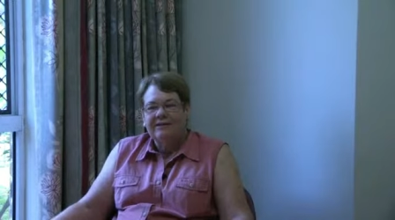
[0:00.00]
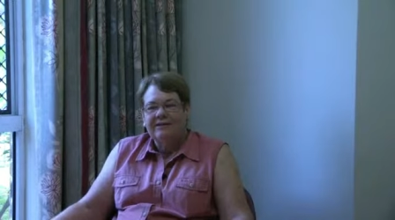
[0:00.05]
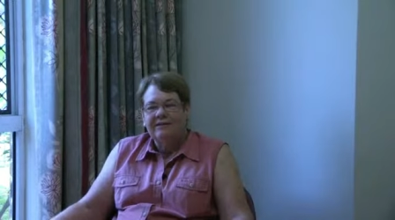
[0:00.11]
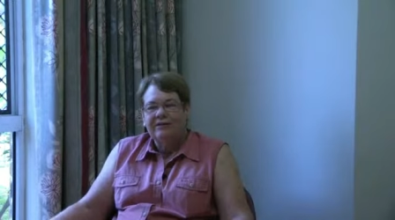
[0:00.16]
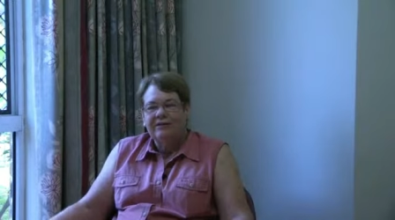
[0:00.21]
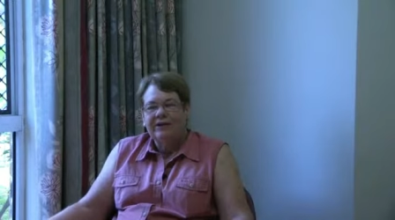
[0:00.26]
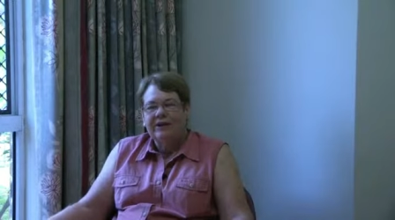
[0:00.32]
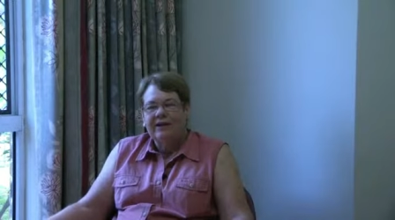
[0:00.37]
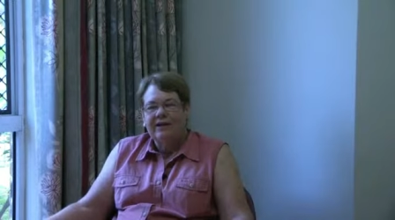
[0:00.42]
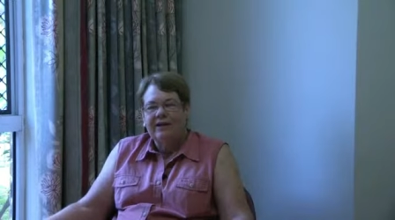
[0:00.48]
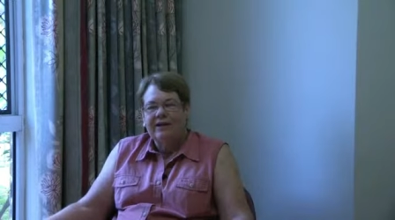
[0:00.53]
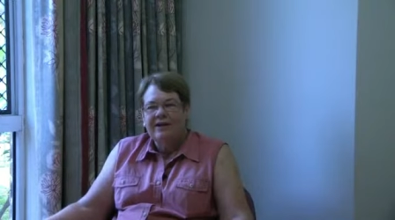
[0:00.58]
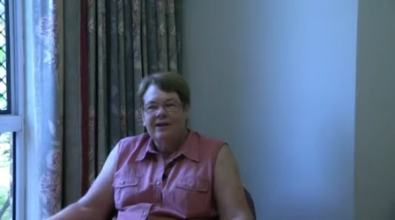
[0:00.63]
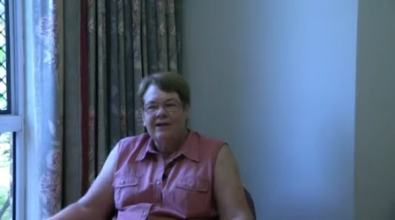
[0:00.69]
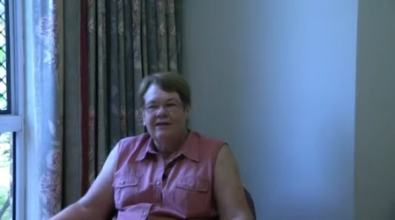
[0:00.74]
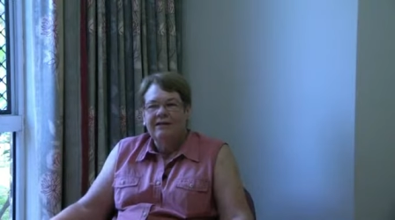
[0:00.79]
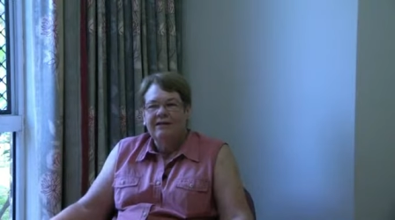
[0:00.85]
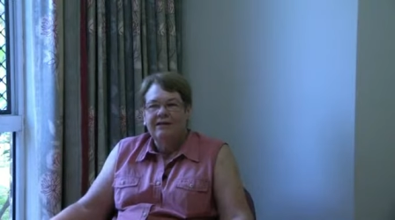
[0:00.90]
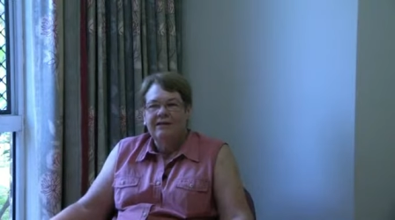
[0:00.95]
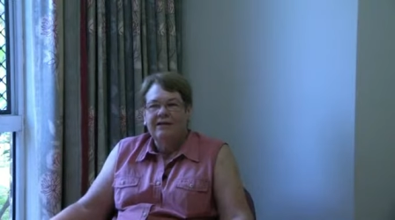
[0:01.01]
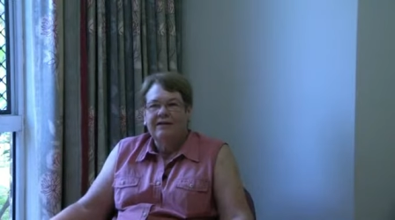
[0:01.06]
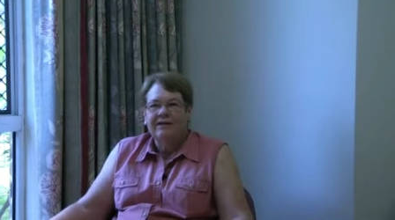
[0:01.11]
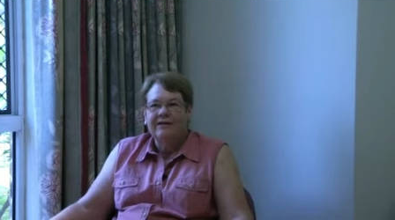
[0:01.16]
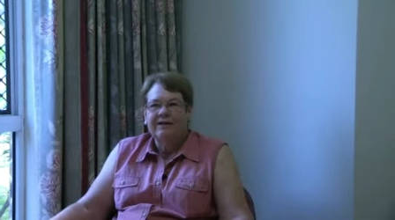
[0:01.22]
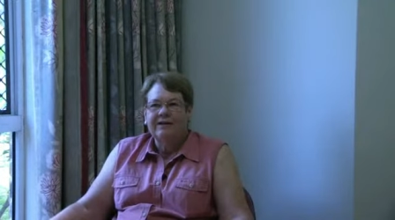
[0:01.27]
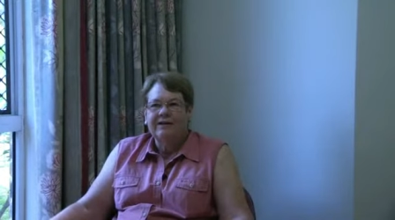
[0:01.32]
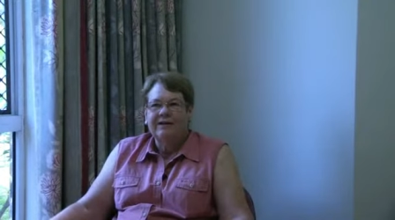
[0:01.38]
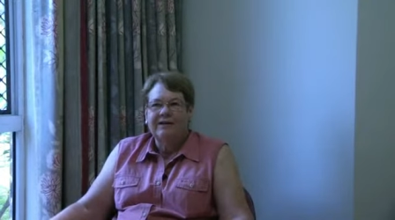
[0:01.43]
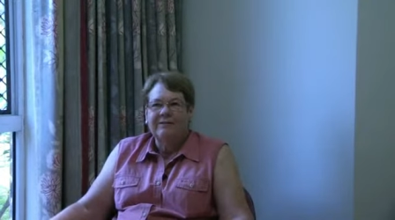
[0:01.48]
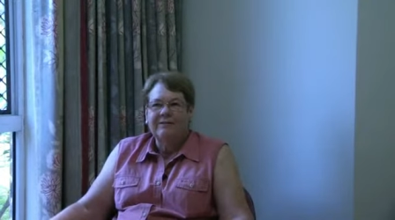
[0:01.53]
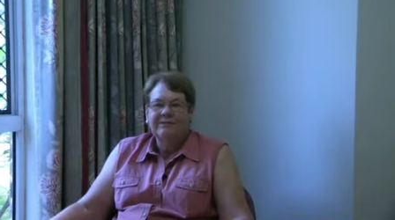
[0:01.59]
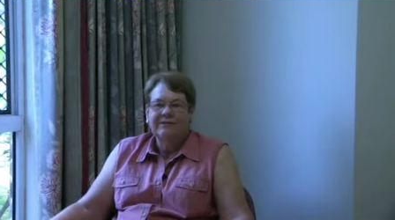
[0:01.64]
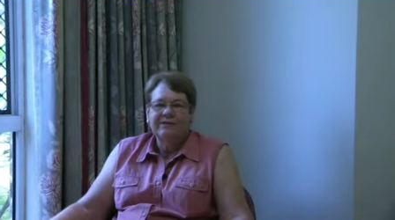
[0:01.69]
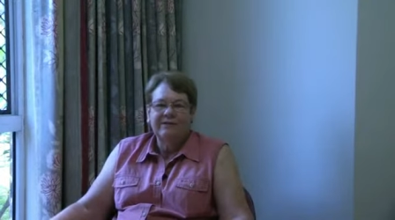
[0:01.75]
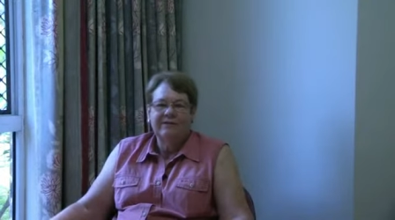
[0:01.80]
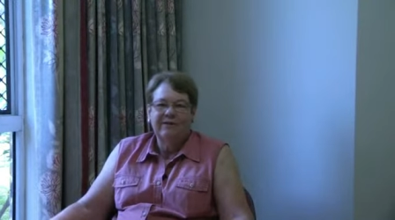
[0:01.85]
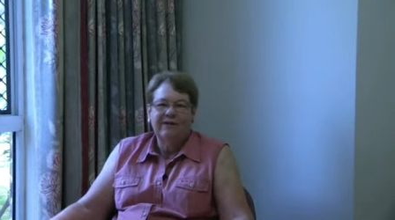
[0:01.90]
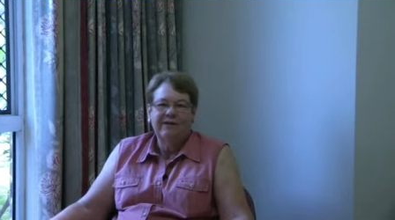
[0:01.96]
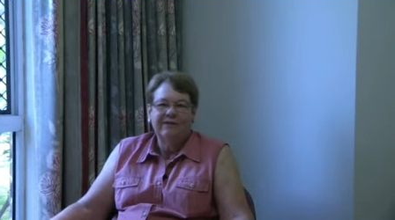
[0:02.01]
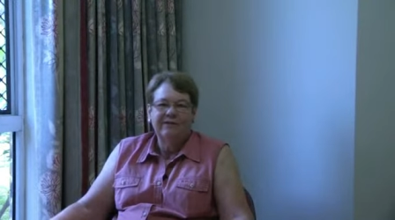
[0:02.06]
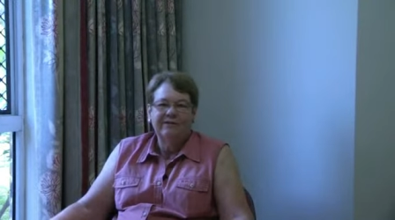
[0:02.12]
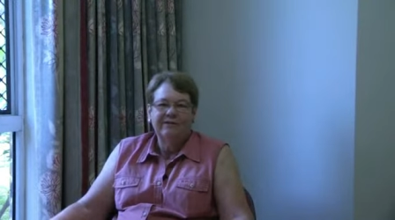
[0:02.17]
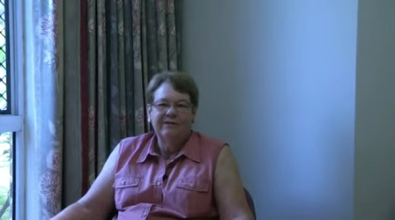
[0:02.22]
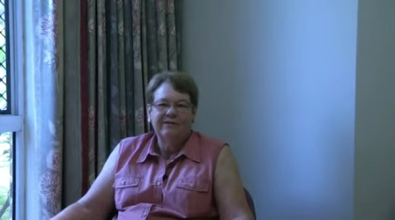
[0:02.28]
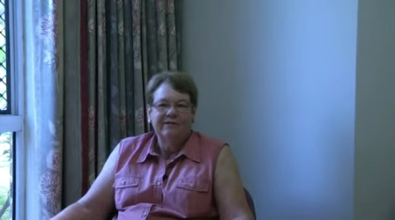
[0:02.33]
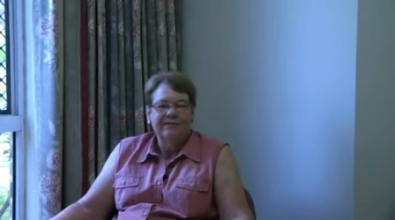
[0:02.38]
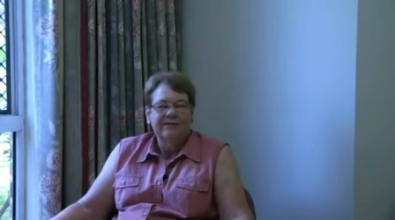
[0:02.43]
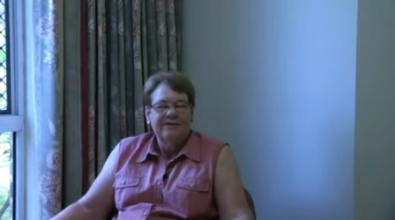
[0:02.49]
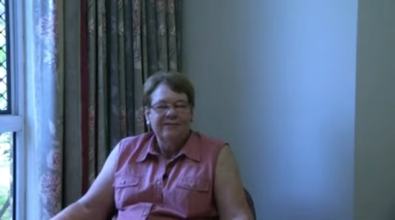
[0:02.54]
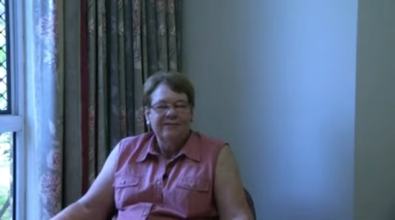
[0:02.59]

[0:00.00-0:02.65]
working here and um, so I thought